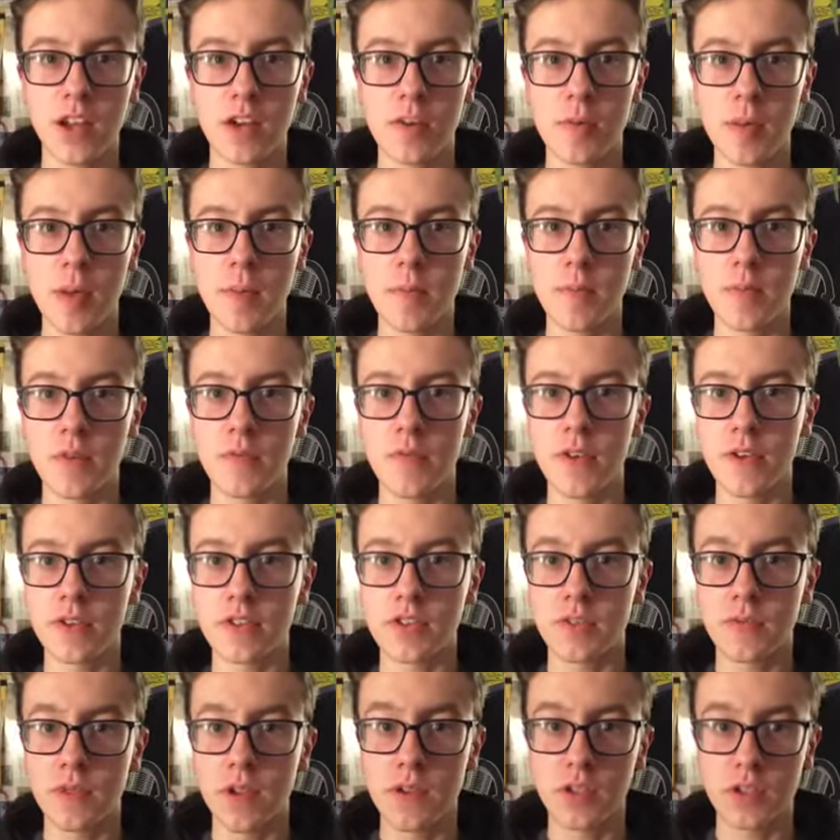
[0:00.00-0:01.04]
I remember. There
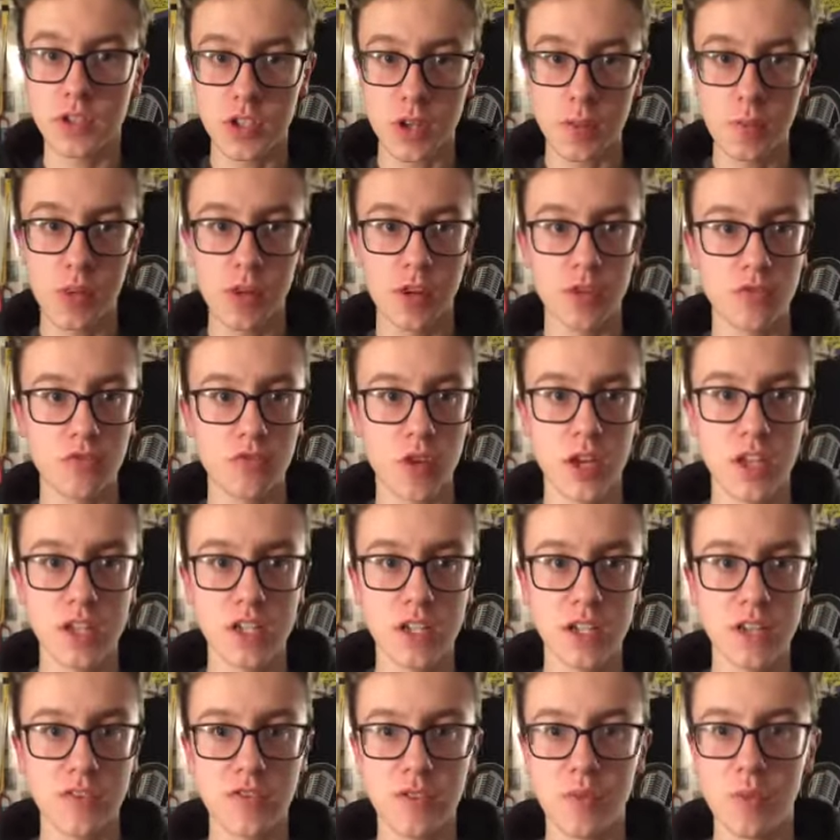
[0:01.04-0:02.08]
was some good
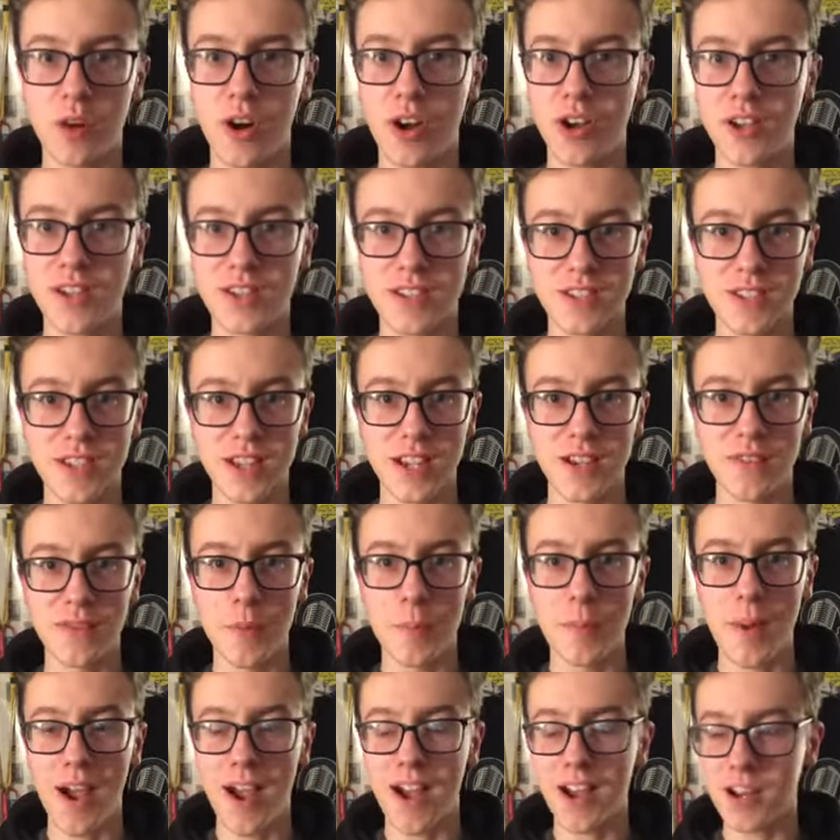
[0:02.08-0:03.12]
racing from what I could see at the
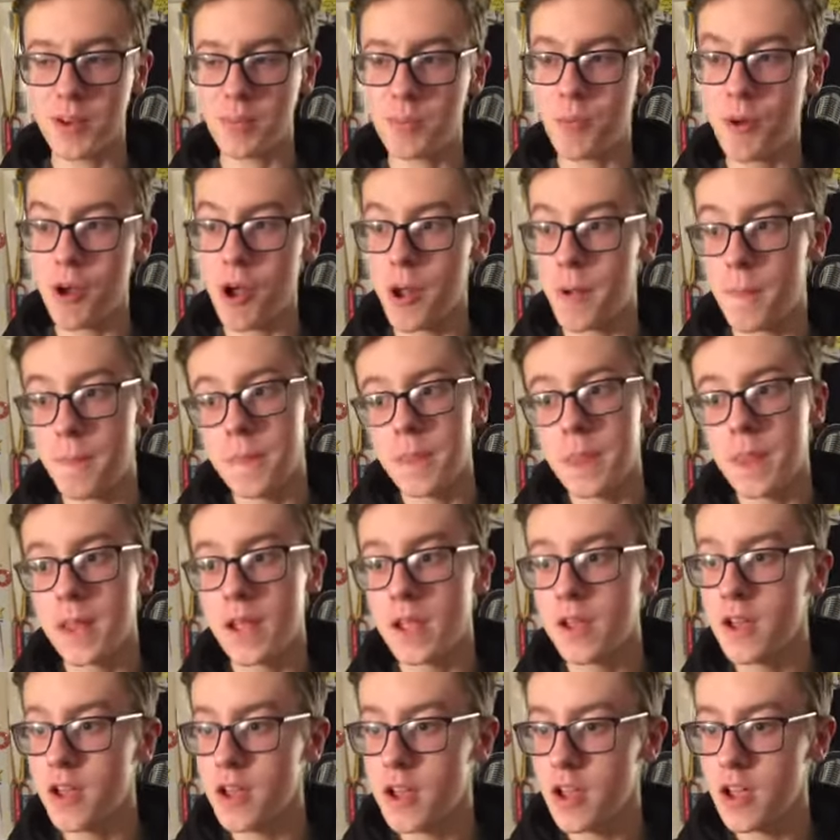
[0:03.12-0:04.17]
back, but
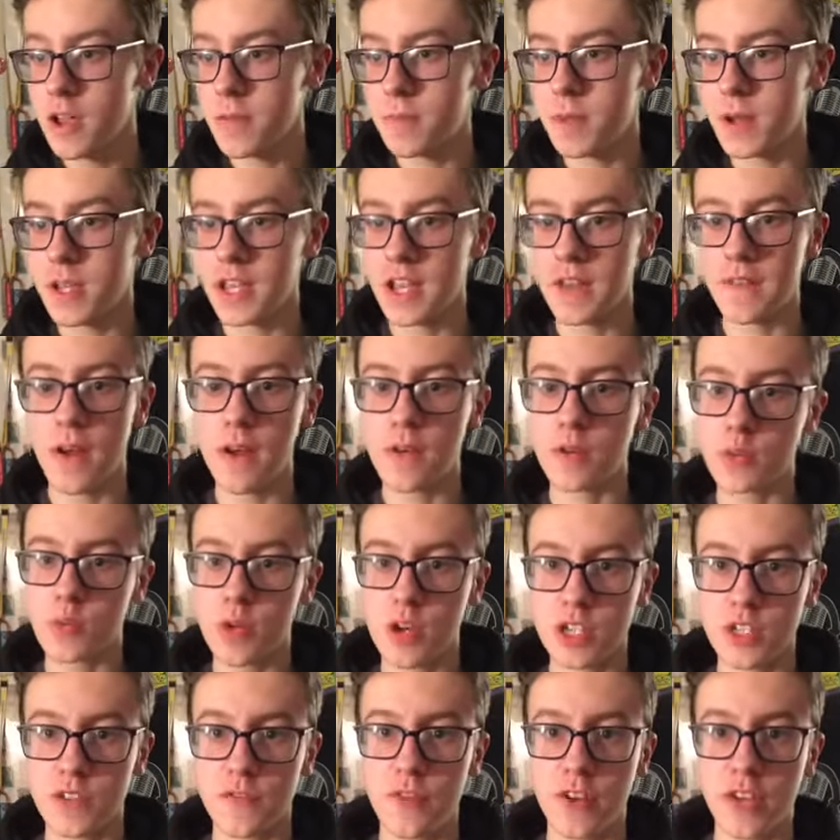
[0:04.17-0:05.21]
But yeah, that was
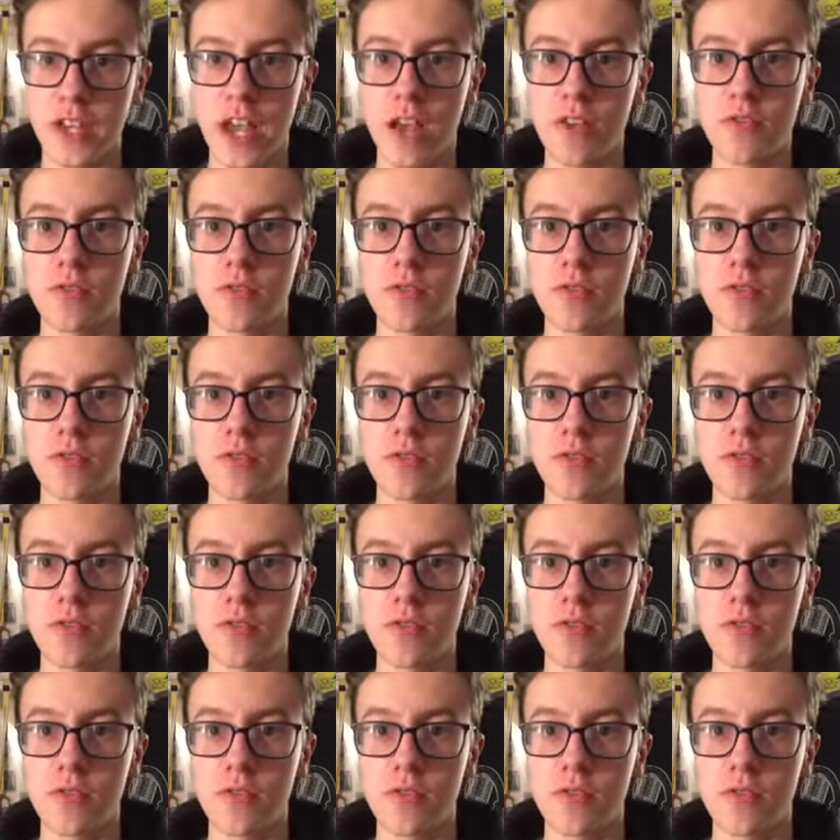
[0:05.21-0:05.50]
one to forget,